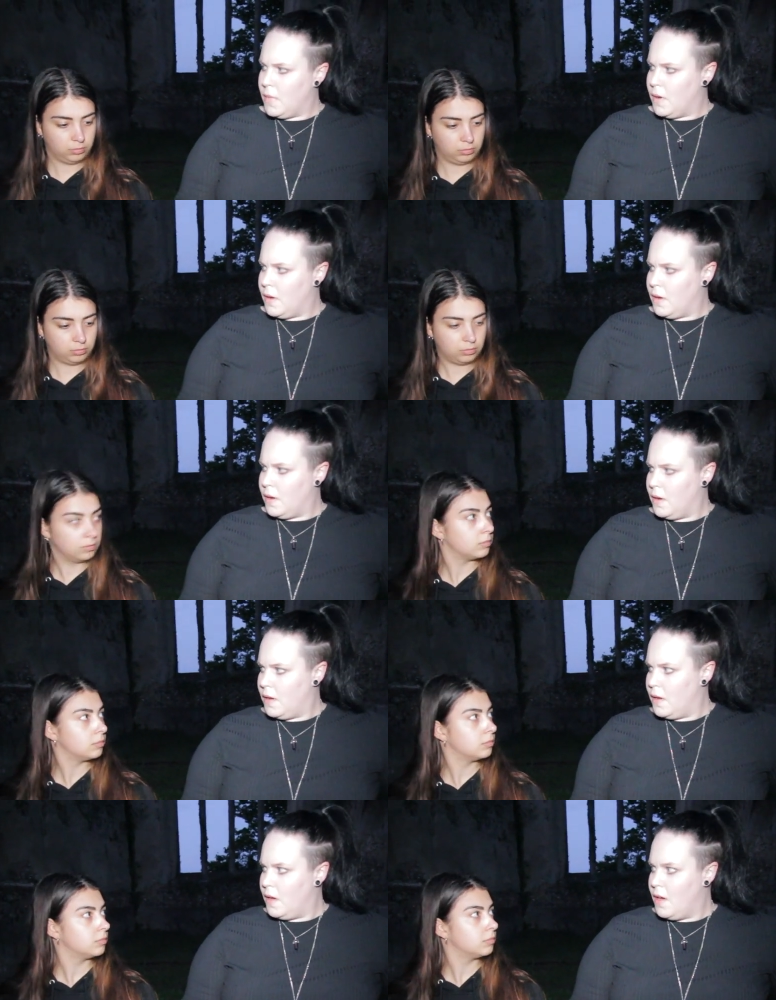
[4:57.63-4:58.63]
Speaker 1: What up?
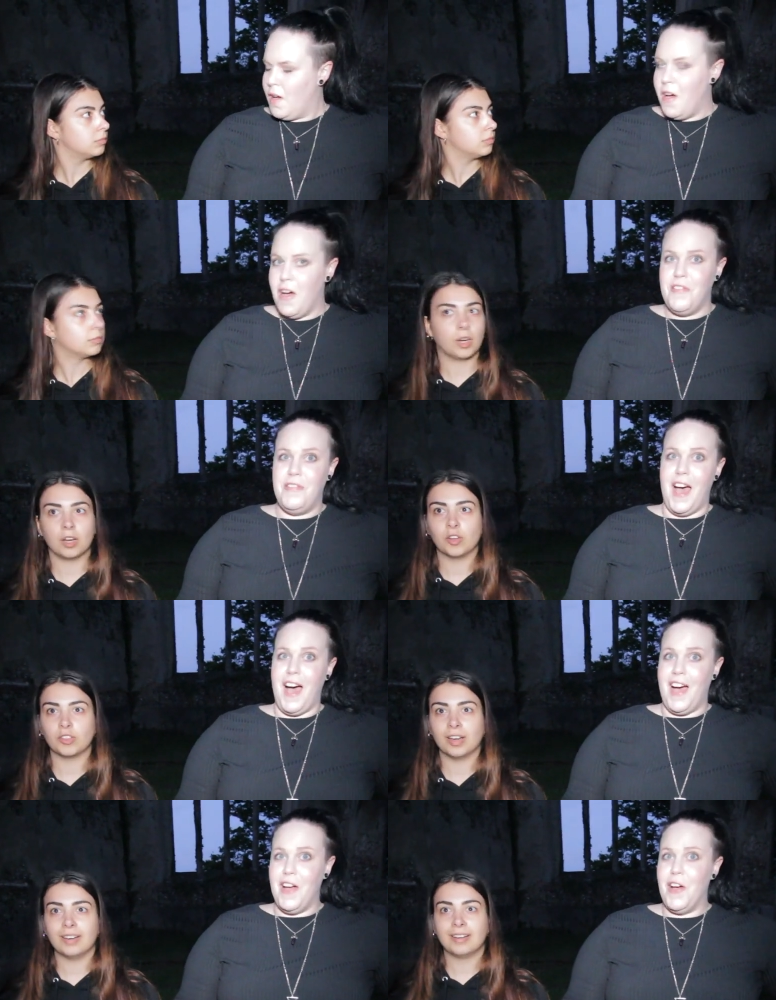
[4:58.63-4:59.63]
I heard that.
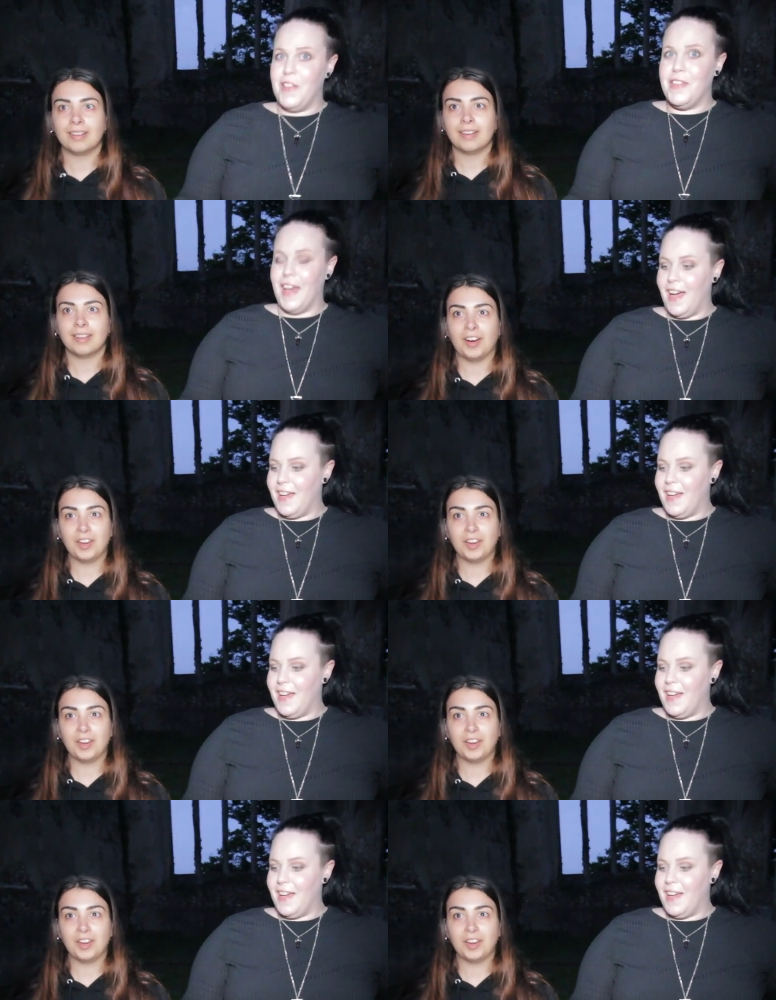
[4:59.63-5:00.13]
I heard that.